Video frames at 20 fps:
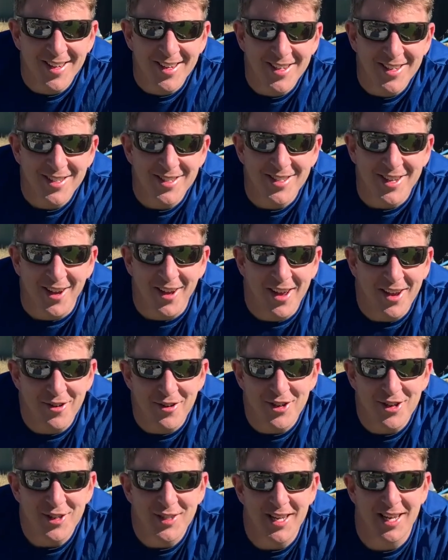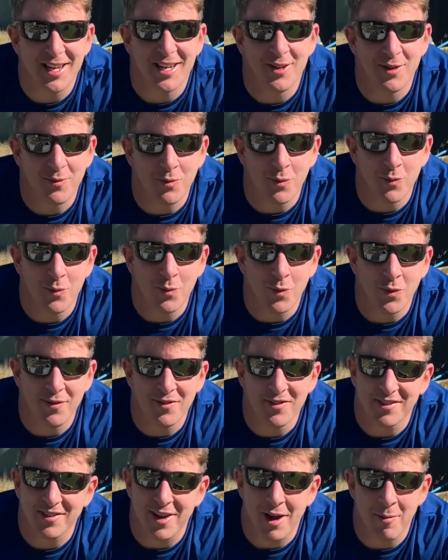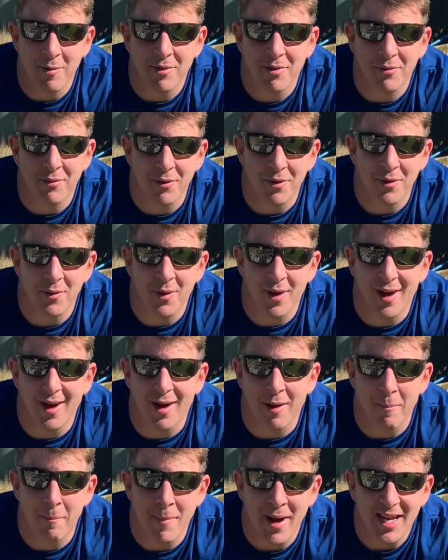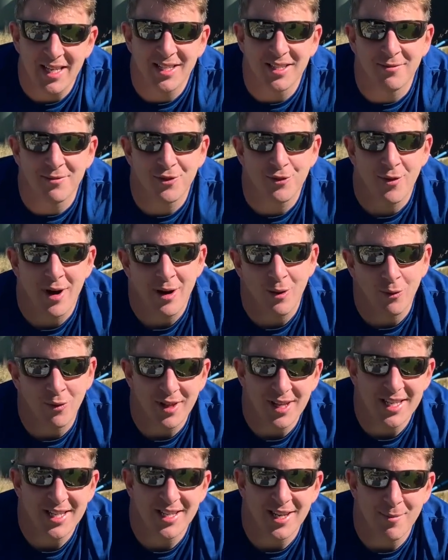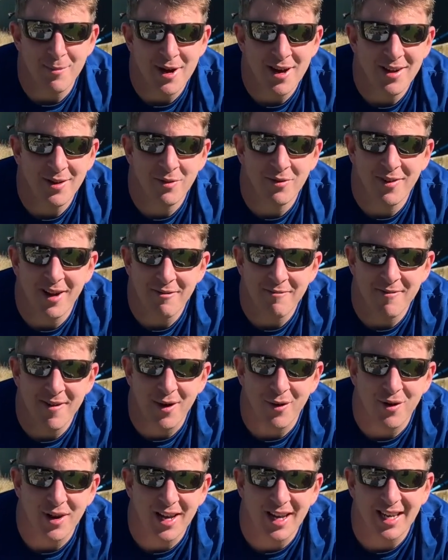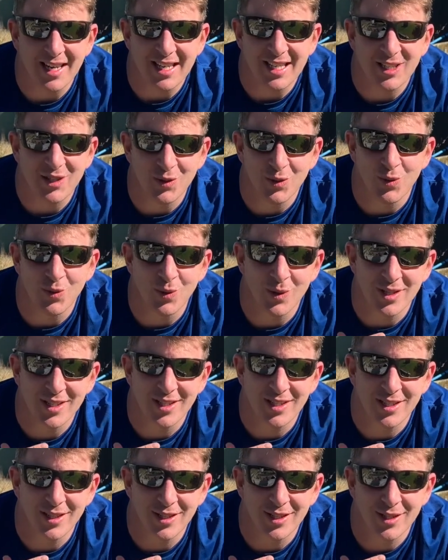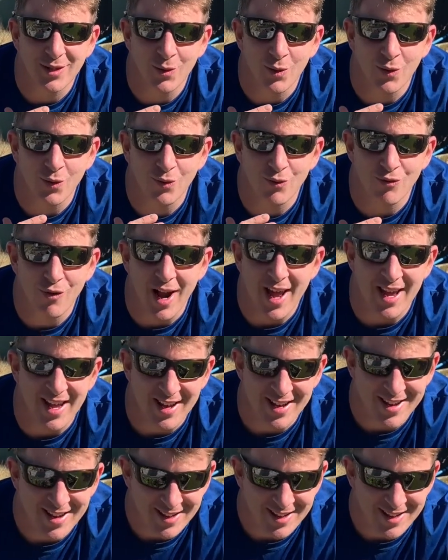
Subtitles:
So here in New Zealand, we've just come through a massive drought this summer. We've had very little rain.